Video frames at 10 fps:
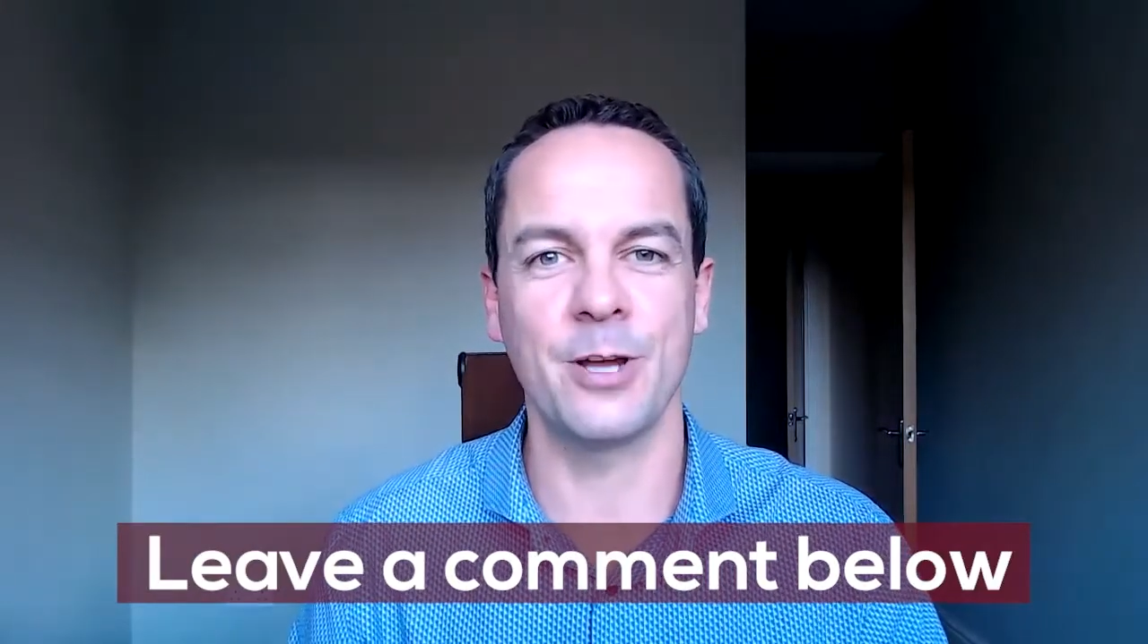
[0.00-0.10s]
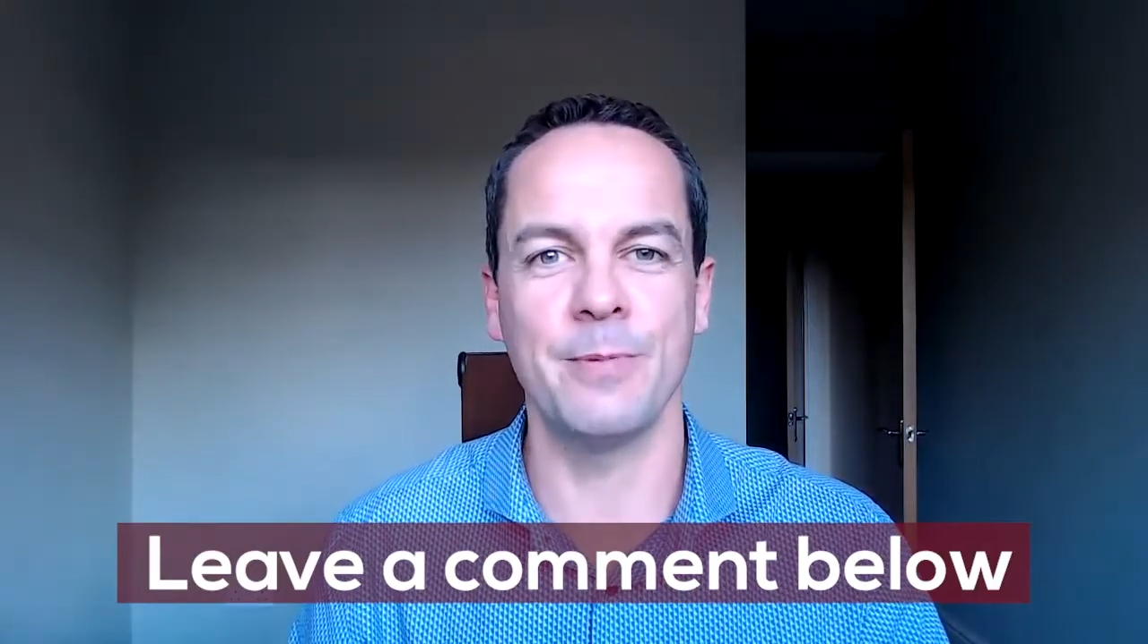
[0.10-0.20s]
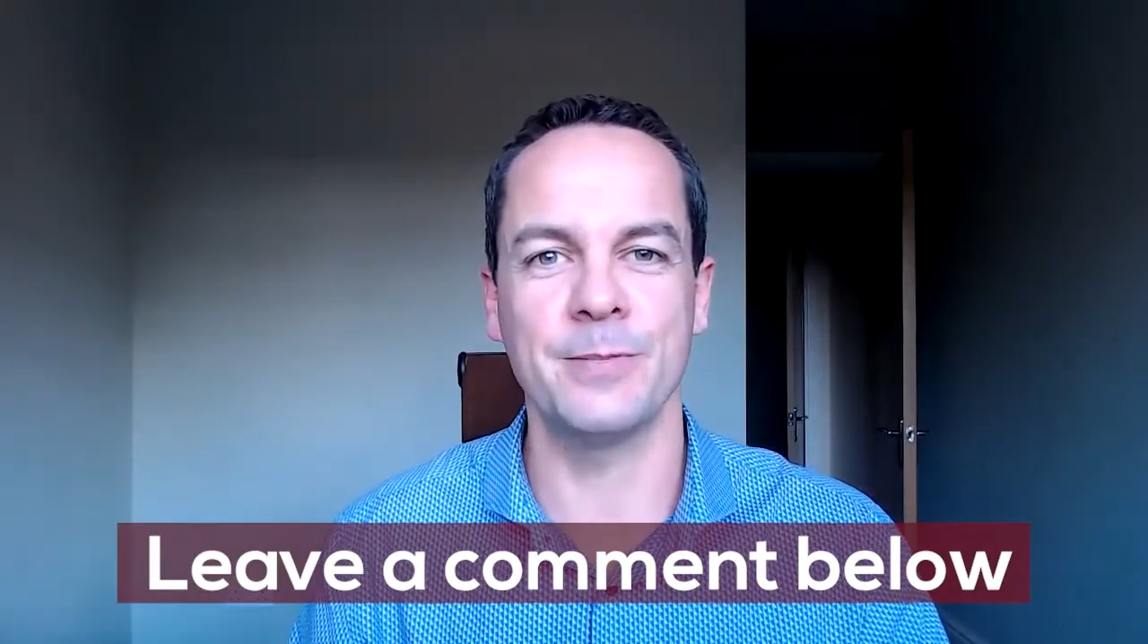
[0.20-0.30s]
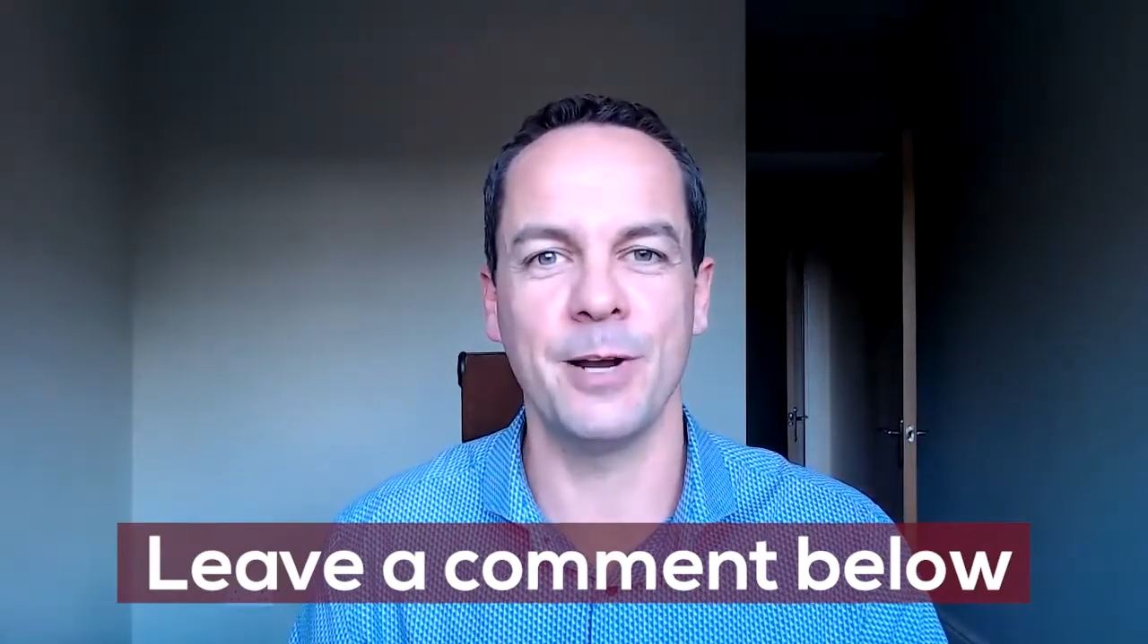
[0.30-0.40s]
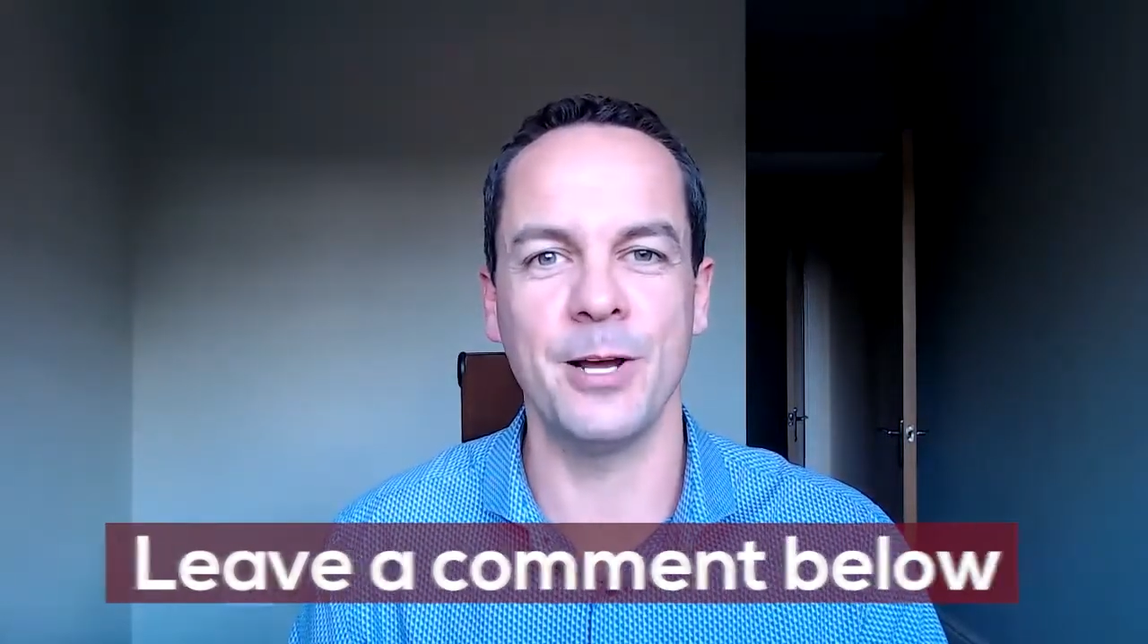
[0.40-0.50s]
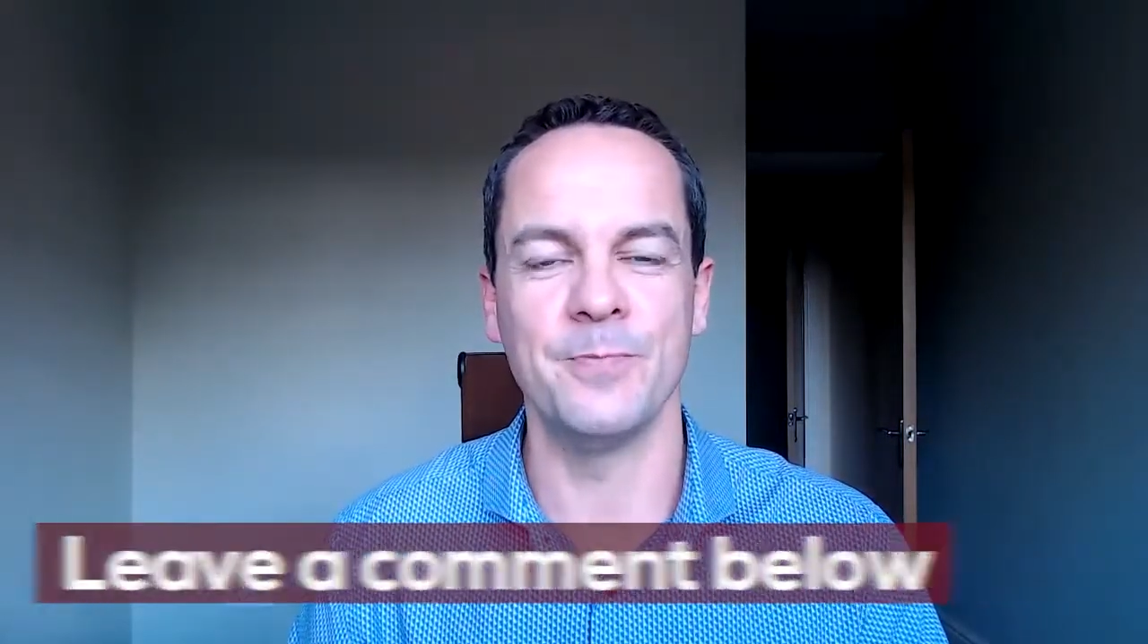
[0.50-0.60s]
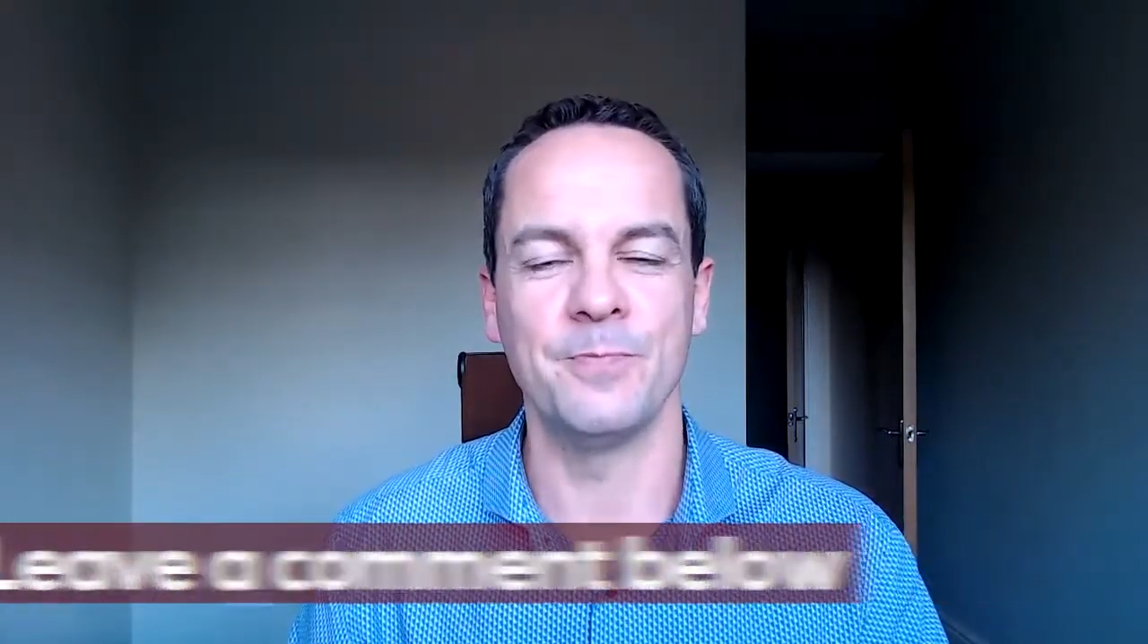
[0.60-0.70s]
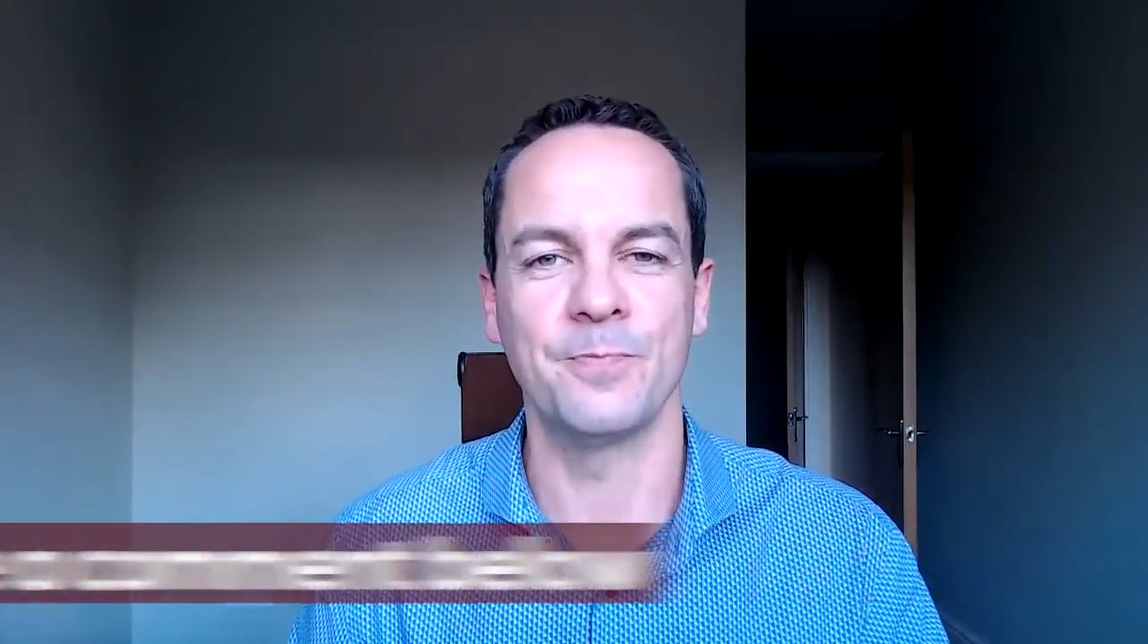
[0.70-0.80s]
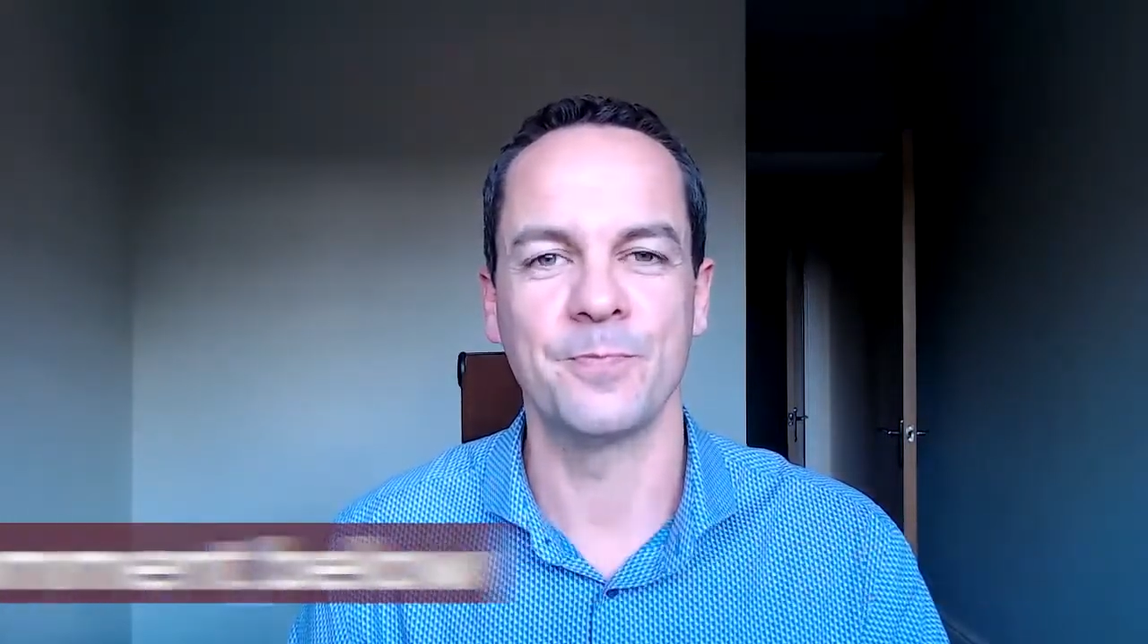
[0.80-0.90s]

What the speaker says: comments below.